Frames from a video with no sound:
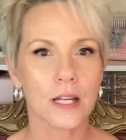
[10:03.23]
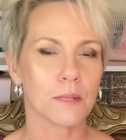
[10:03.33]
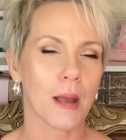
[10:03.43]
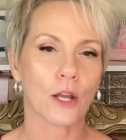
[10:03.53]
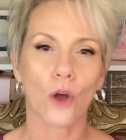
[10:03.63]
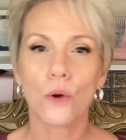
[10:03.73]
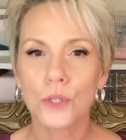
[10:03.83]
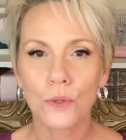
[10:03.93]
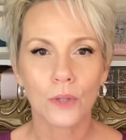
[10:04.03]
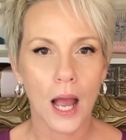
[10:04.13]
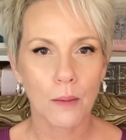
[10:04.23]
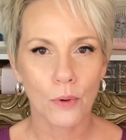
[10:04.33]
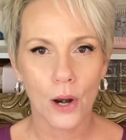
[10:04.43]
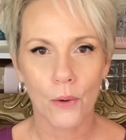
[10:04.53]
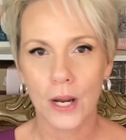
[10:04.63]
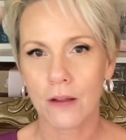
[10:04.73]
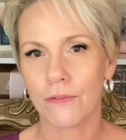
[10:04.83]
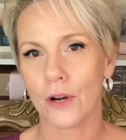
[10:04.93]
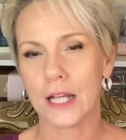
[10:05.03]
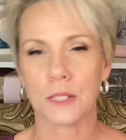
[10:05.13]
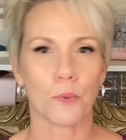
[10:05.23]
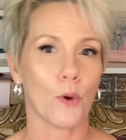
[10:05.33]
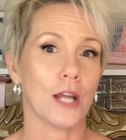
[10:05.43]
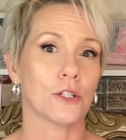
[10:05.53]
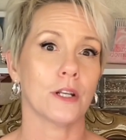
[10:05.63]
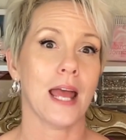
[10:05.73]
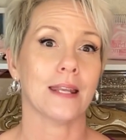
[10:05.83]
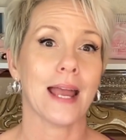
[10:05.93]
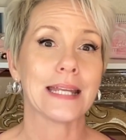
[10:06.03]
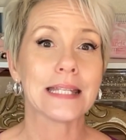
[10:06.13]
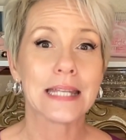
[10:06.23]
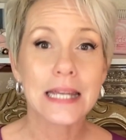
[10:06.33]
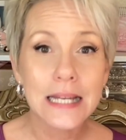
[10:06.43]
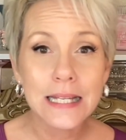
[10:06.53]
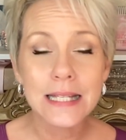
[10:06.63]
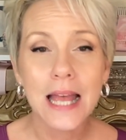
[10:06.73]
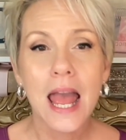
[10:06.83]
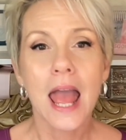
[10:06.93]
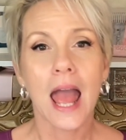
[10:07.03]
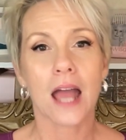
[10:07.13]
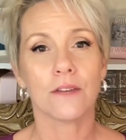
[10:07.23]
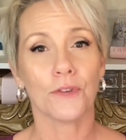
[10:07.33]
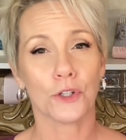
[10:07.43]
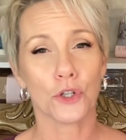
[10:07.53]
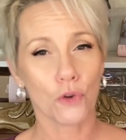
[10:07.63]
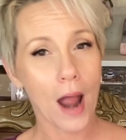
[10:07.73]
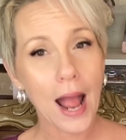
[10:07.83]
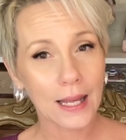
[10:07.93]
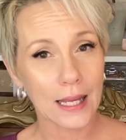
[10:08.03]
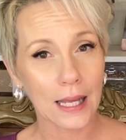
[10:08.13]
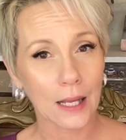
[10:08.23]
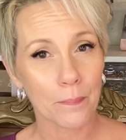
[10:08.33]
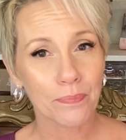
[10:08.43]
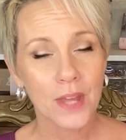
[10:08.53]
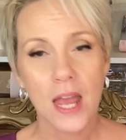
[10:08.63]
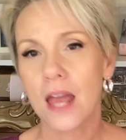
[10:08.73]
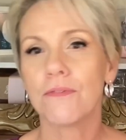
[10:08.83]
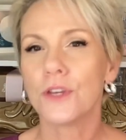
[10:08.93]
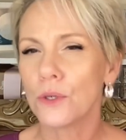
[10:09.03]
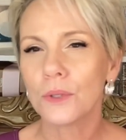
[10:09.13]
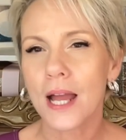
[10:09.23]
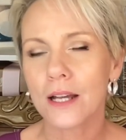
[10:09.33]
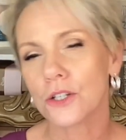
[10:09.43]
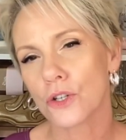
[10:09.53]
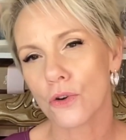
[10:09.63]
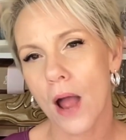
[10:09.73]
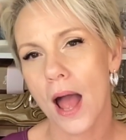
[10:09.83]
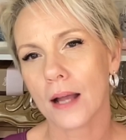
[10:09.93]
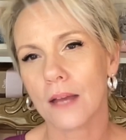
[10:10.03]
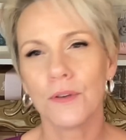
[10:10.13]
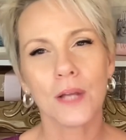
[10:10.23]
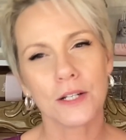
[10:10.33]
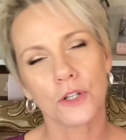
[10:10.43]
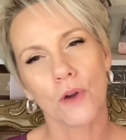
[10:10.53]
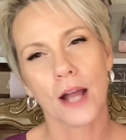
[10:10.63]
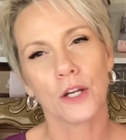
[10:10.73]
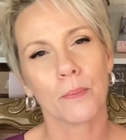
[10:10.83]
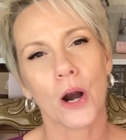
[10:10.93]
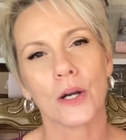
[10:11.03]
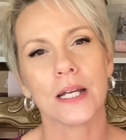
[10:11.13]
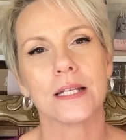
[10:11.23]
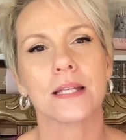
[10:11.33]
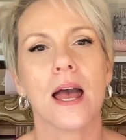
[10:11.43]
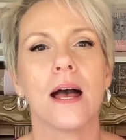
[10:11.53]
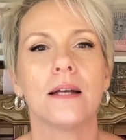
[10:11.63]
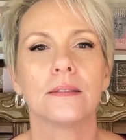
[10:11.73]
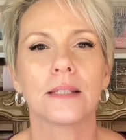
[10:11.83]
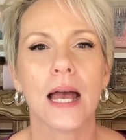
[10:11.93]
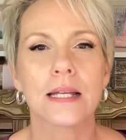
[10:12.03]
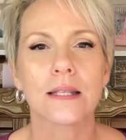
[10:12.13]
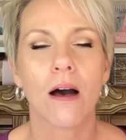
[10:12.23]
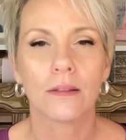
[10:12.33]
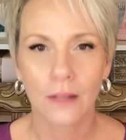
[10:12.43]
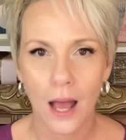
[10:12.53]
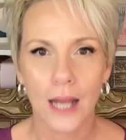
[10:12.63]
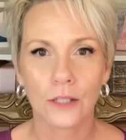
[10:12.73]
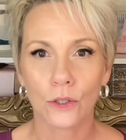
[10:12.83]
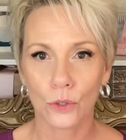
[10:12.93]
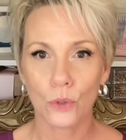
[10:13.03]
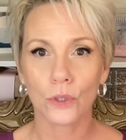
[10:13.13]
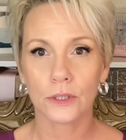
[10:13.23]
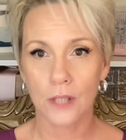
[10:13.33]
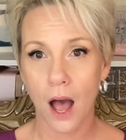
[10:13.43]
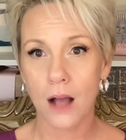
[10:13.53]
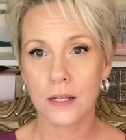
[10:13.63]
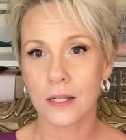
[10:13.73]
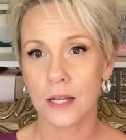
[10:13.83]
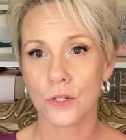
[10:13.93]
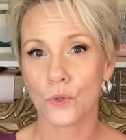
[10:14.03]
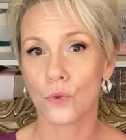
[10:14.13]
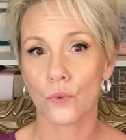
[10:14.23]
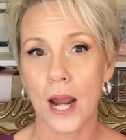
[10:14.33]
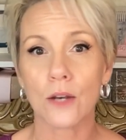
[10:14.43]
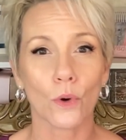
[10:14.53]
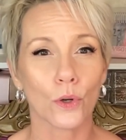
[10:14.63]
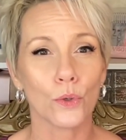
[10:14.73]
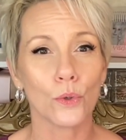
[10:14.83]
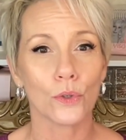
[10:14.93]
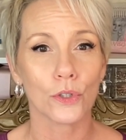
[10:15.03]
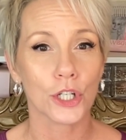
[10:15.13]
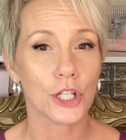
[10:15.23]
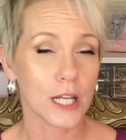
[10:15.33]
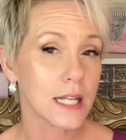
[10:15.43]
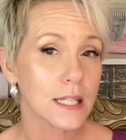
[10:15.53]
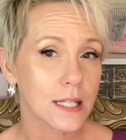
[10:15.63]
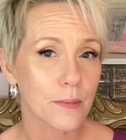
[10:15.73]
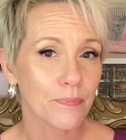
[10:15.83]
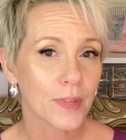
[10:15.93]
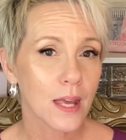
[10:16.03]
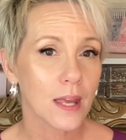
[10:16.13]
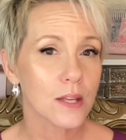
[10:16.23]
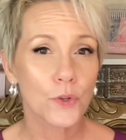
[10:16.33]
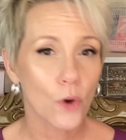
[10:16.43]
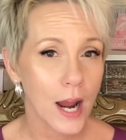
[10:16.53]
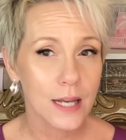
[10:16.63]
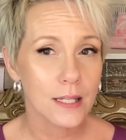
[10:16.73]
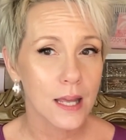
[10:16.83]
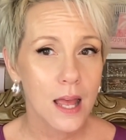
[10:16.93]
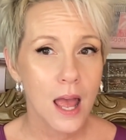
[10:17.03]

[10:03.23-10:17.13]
It's my go-to library for inspiration and ideas. And for tracking, if you like to track your parties and guests online, Google Docs is great, or Google Sheets is great.